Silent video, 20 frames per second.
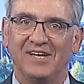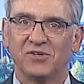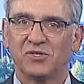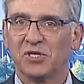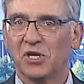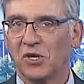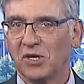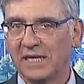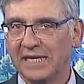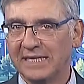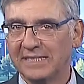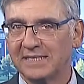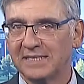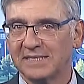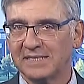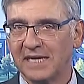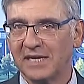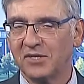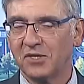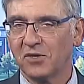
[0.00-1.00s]
Now, Charlize
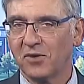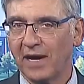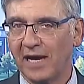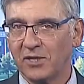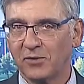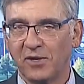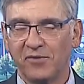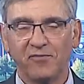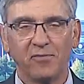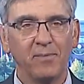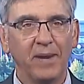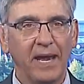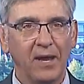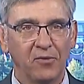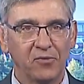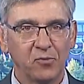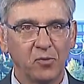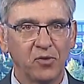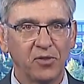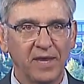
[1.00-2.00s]
is set to graduate from
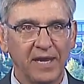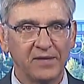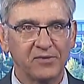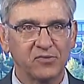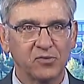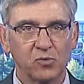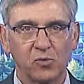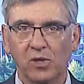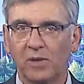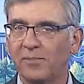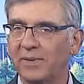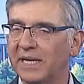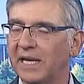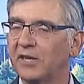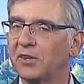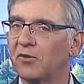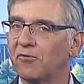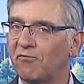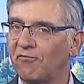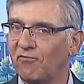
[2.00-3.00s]
Ellsworth High School and
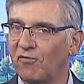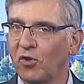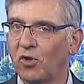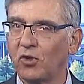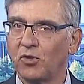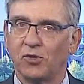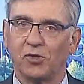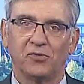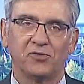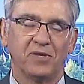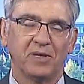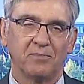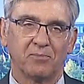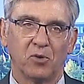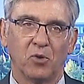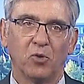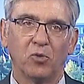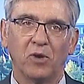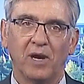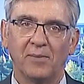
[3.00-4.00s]
begin the full nursing
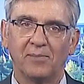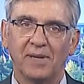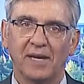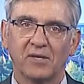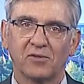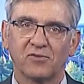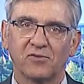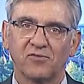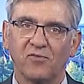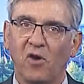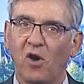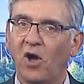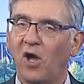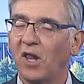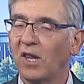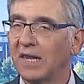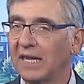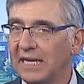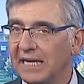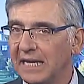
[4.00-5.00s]
program next
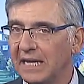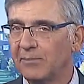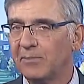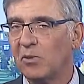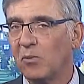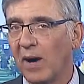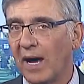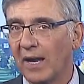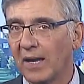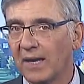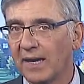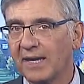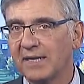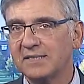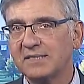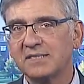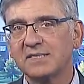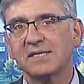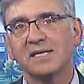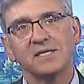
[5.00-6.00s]
fall. Meanwhile,
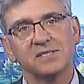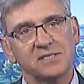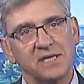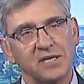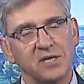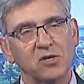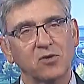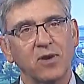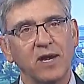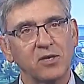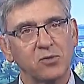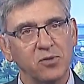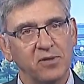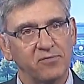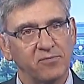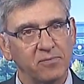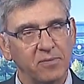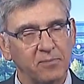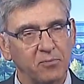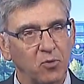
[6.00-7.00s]
Liz is set to
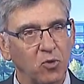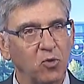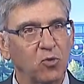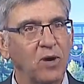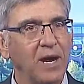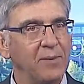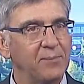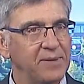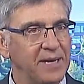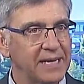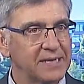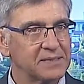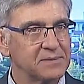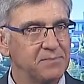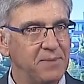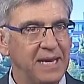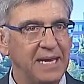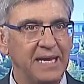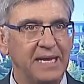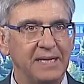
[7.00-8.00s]
graduate from the program
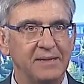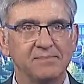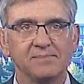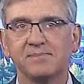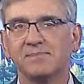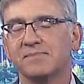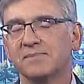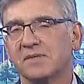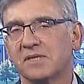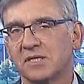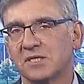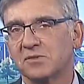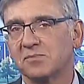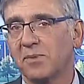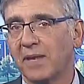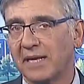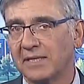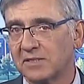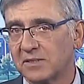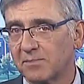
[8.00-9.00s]
next May. Liz
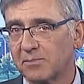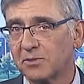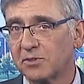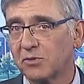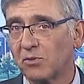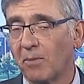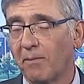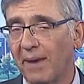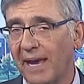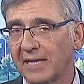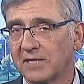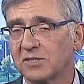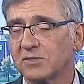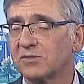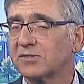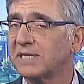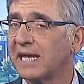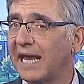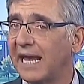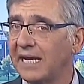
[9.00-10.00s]
plans to pursue a
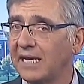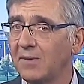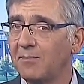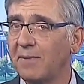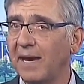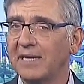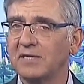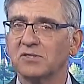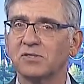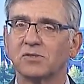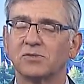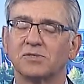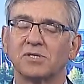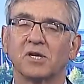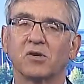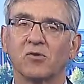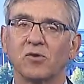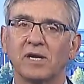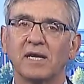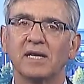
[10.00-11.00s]
bachelor's and a master's
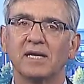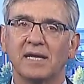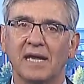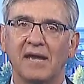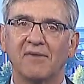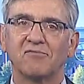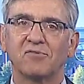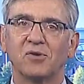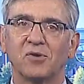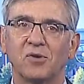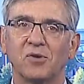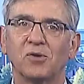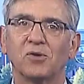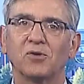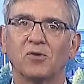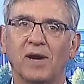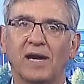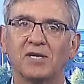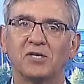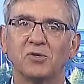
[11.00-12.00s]
degree after her
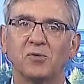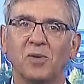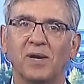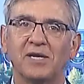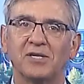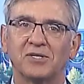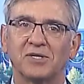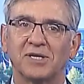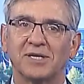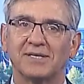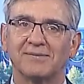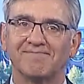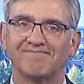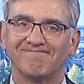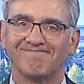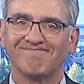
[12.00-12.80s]
graduation.